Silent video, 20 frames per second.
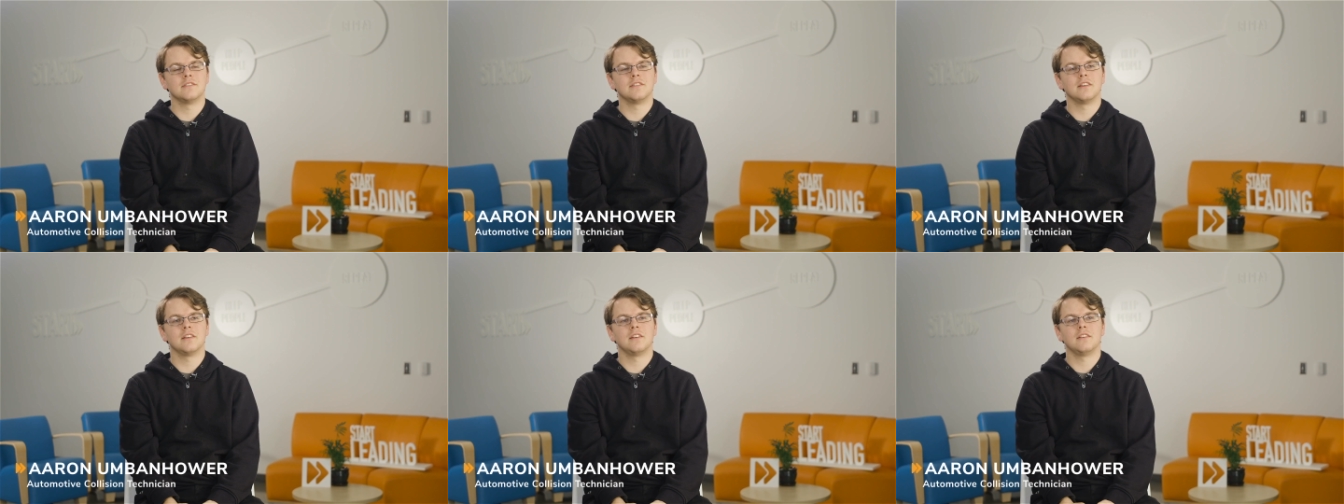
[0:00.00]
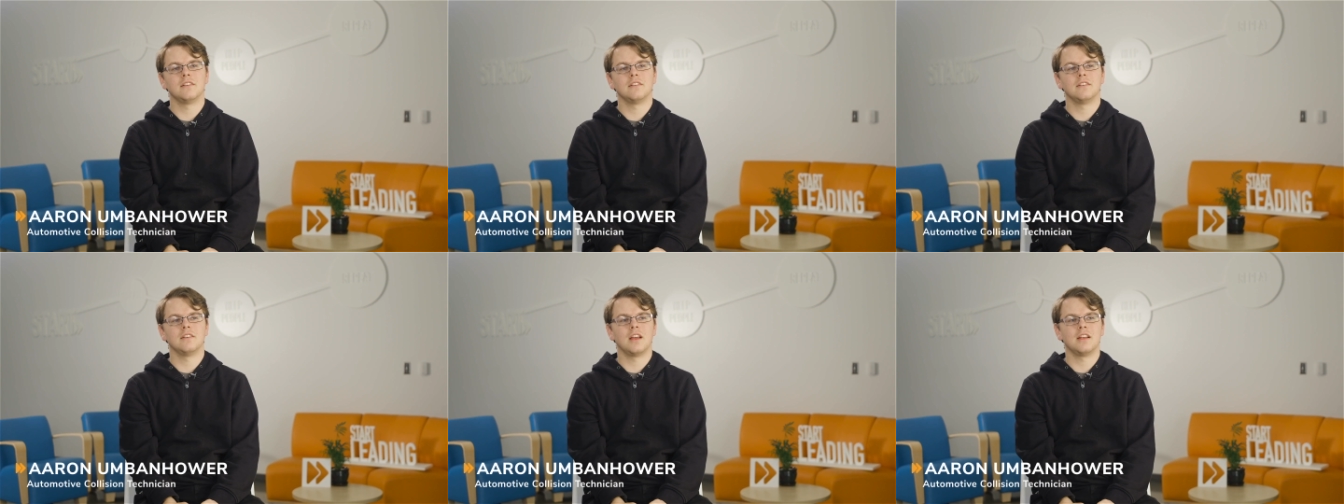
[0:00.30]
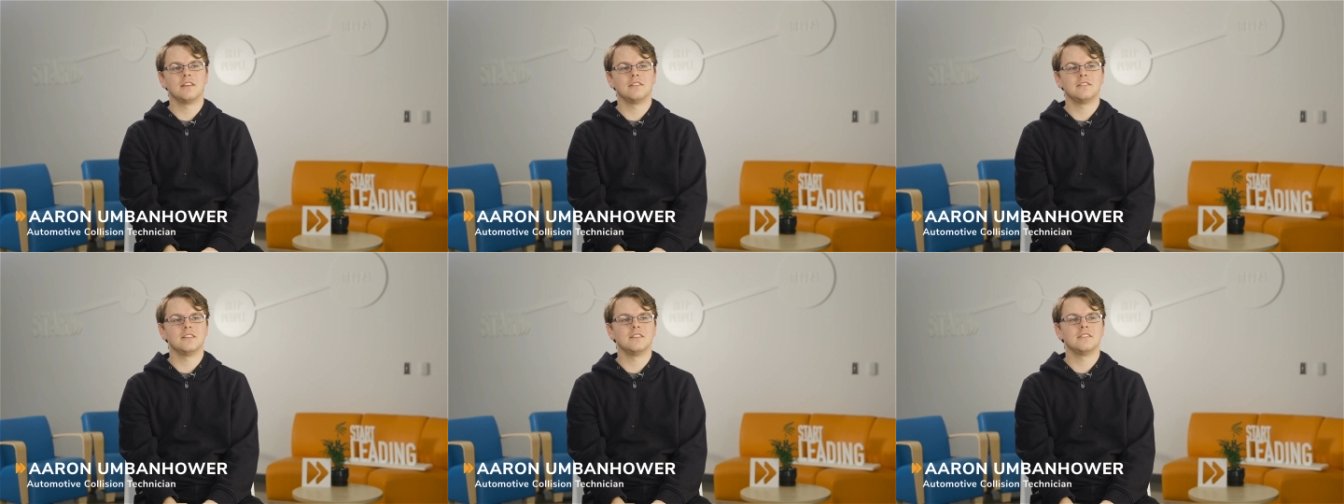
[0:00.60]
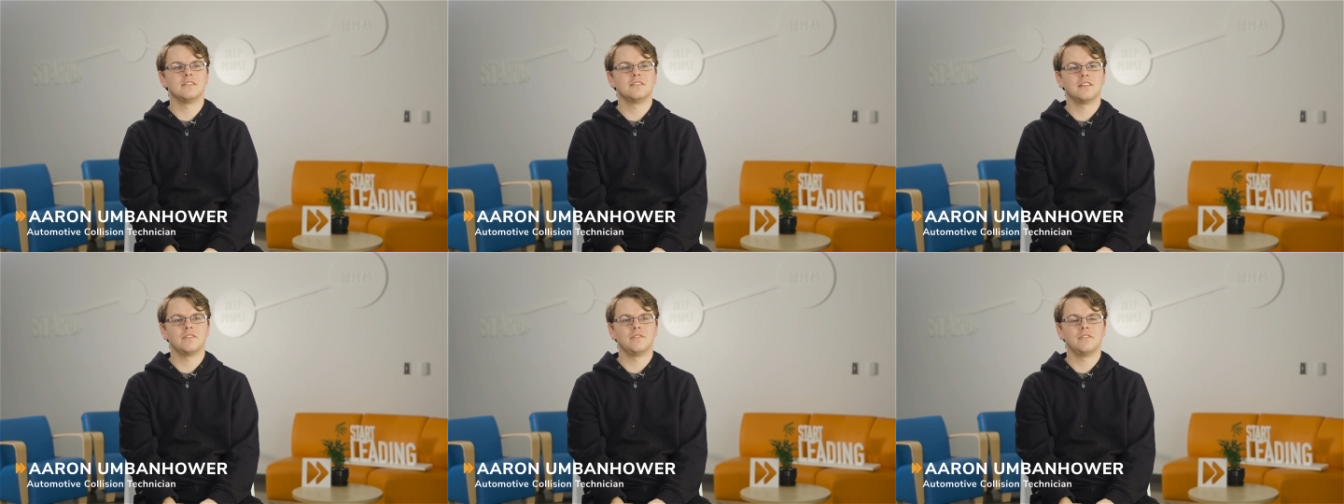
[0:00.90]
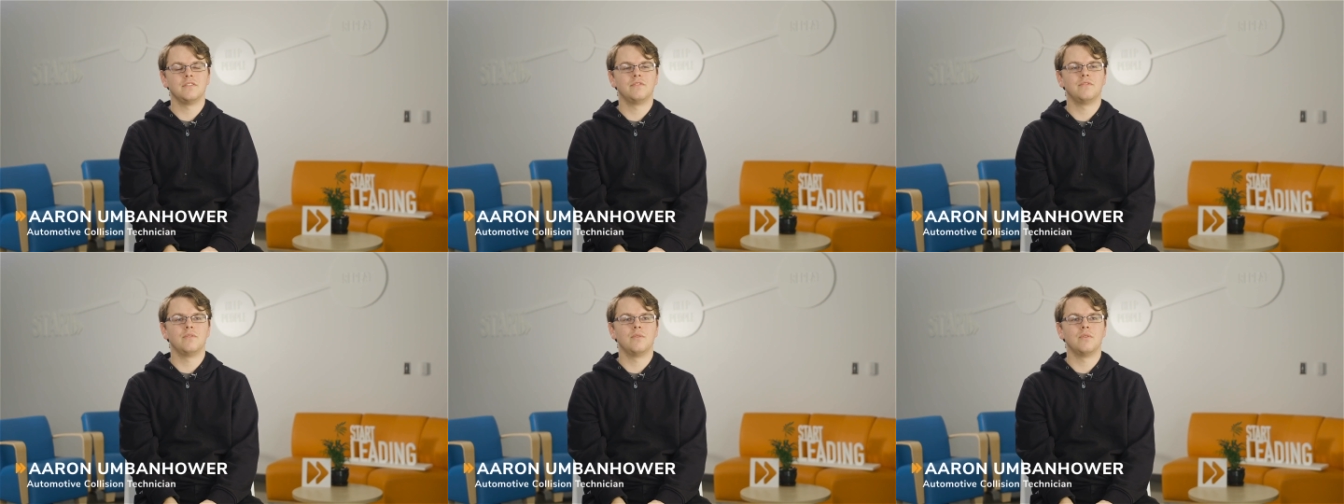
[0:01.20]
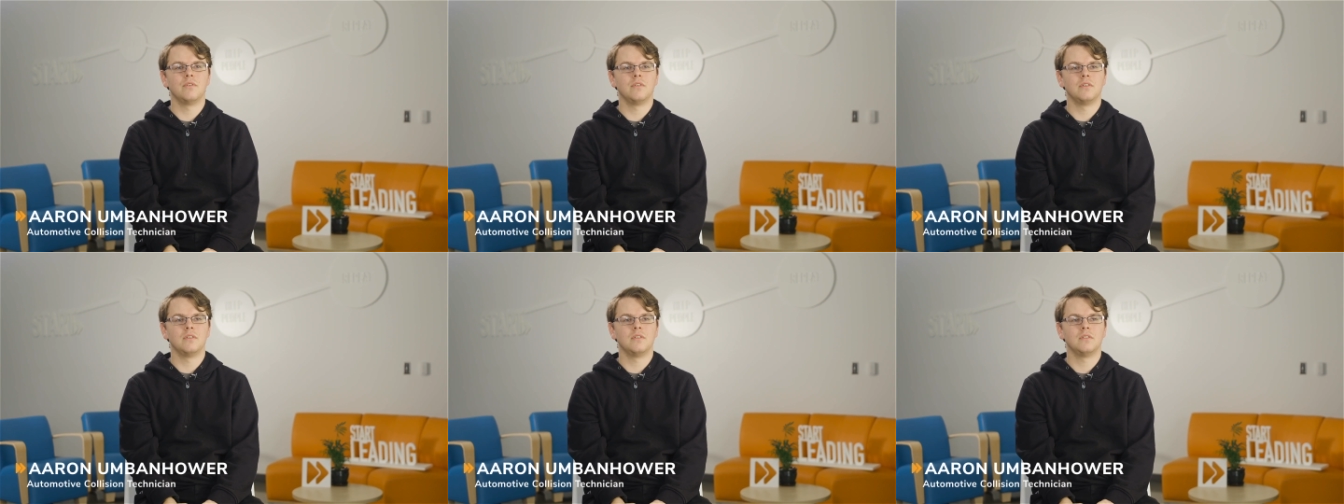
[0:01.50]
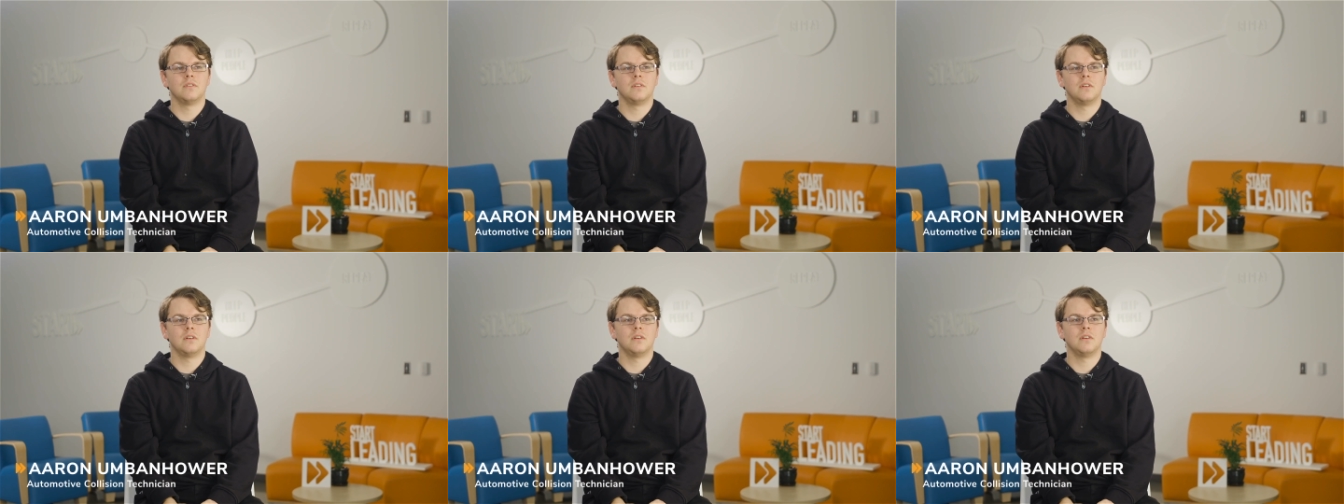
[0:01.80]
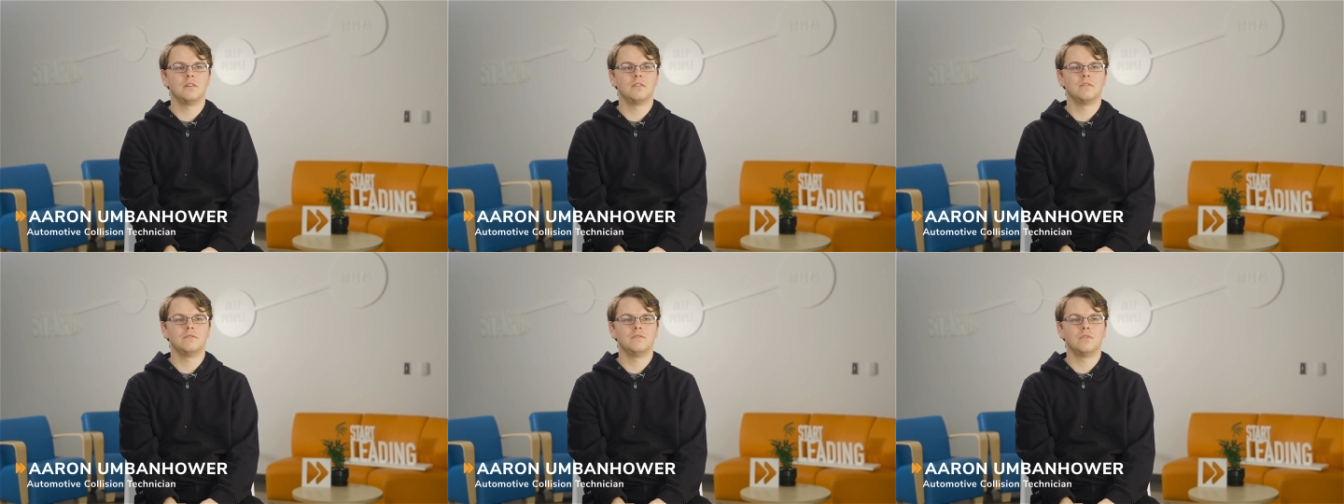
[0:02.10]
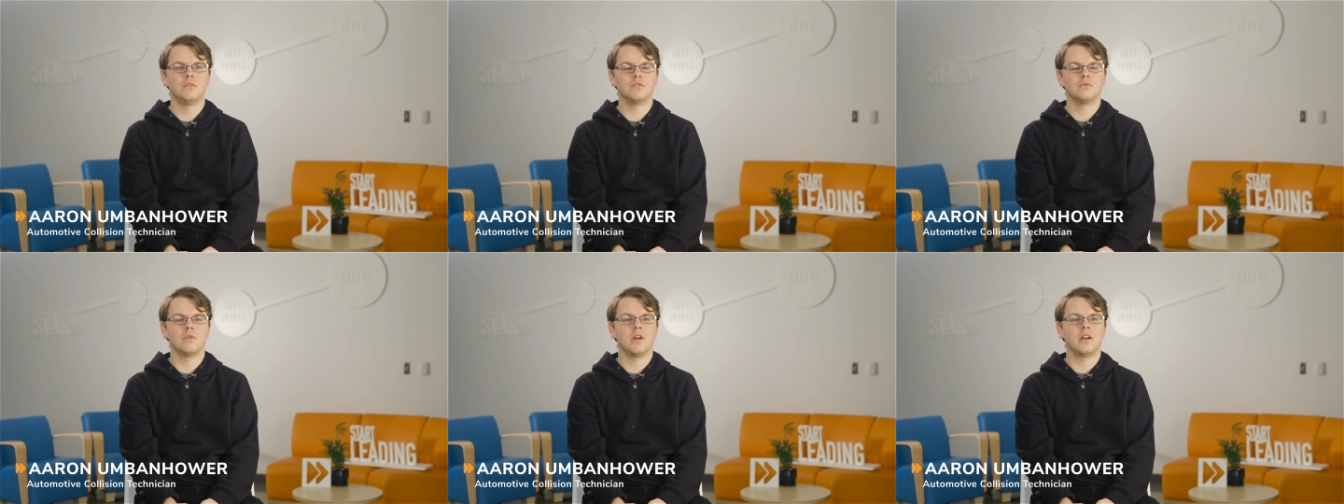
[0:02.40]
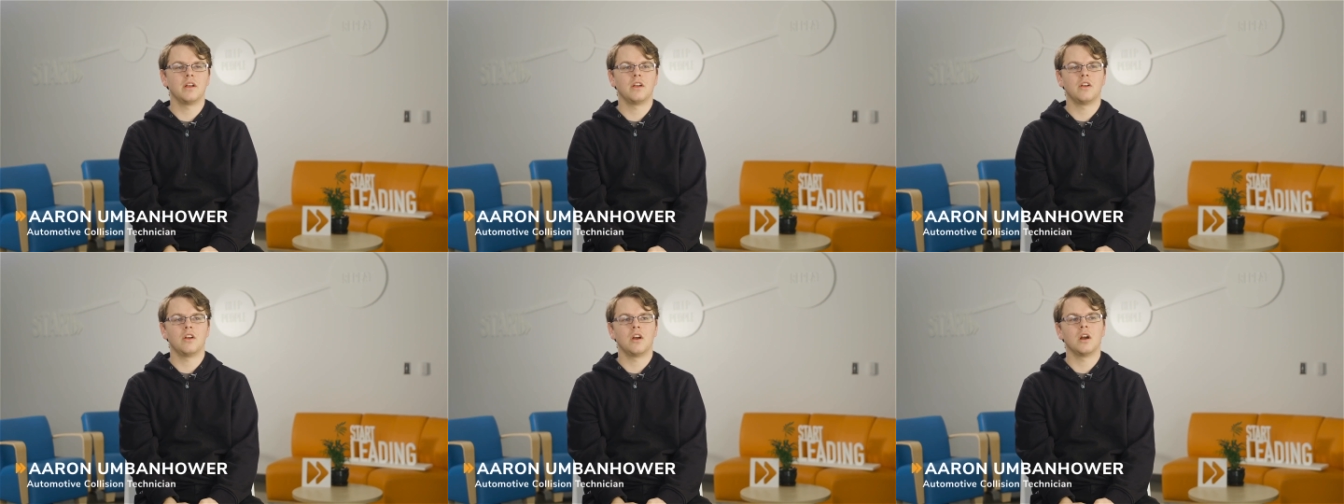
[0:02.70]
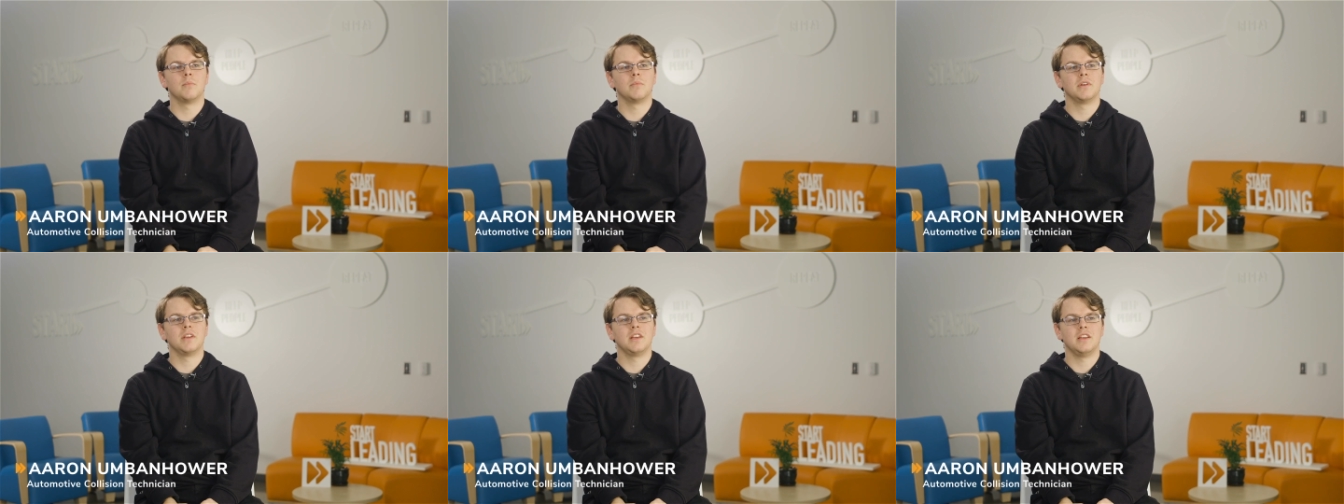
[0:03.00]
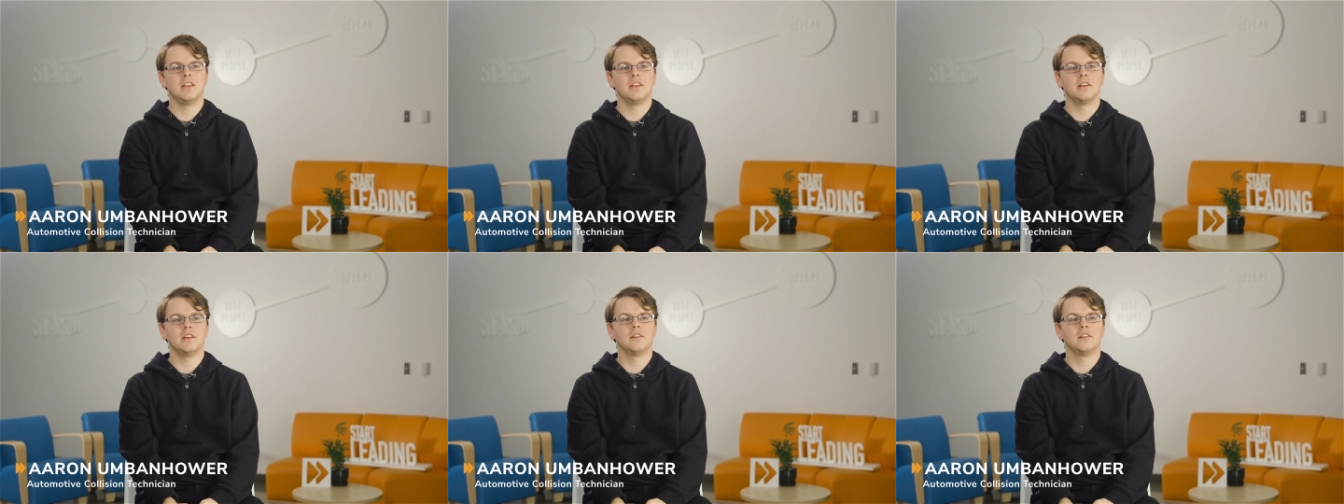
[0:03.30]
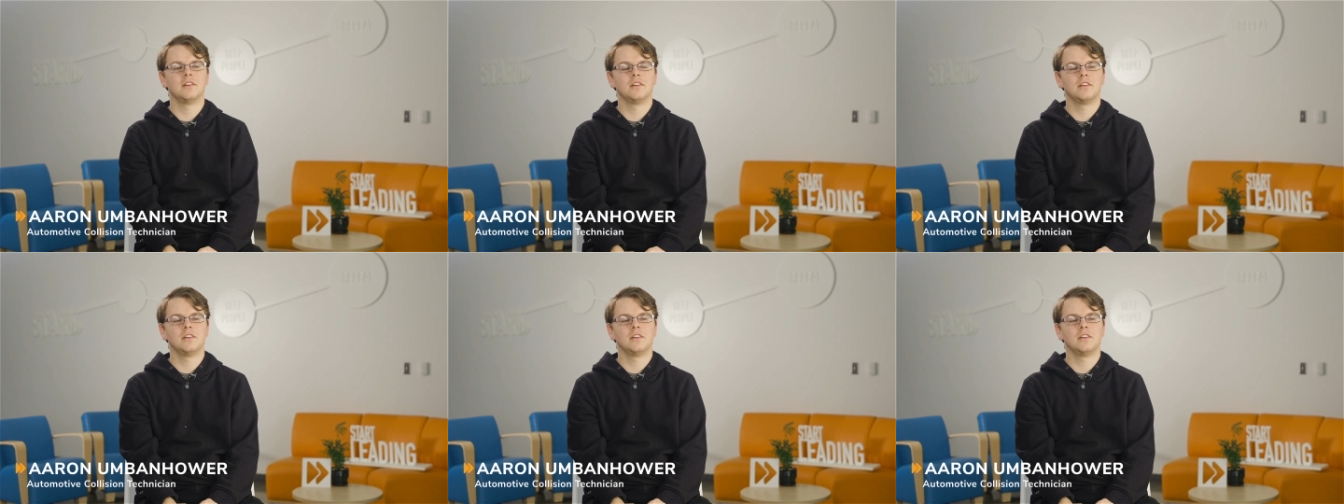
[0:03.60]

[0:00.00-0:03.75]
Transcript: It's a nineteen seventy-four uh, Volkswagen Karmann Ghia.